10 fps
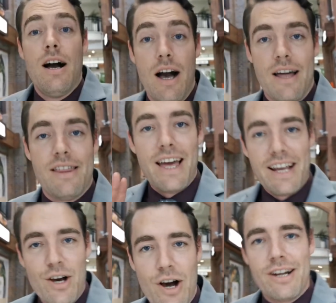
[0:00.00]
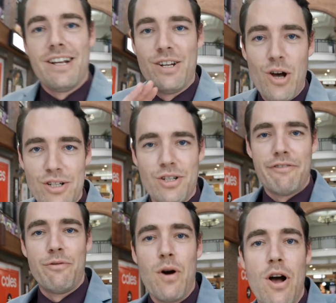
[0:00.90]
Oh, thank God, knocked
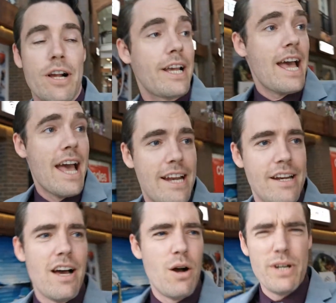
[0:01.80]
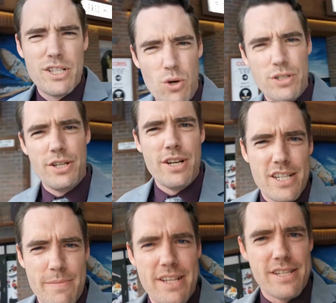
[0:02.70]
off work. And I want to talk to you guys
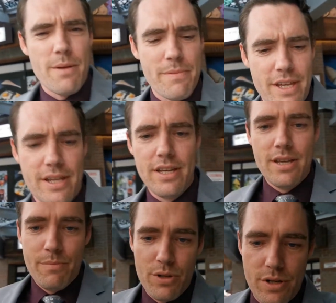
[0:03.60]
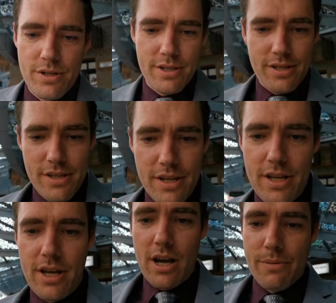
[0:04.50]
about something because
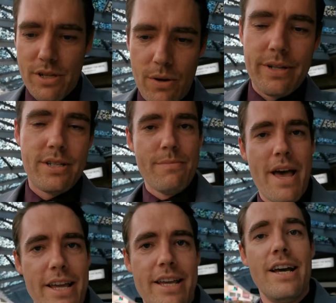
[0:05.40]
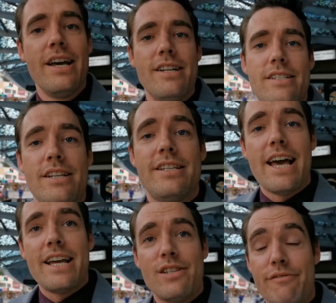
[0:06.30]
I was going to make
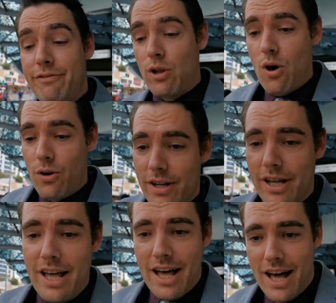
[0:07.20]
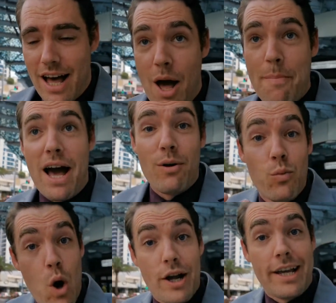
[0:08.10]
today's vlog about
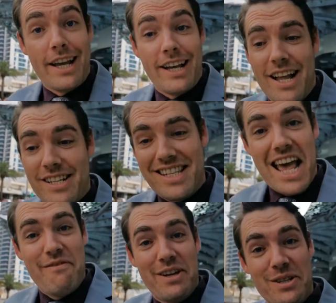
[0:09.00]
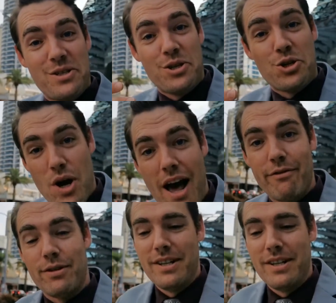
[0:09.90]
working and saving to travel,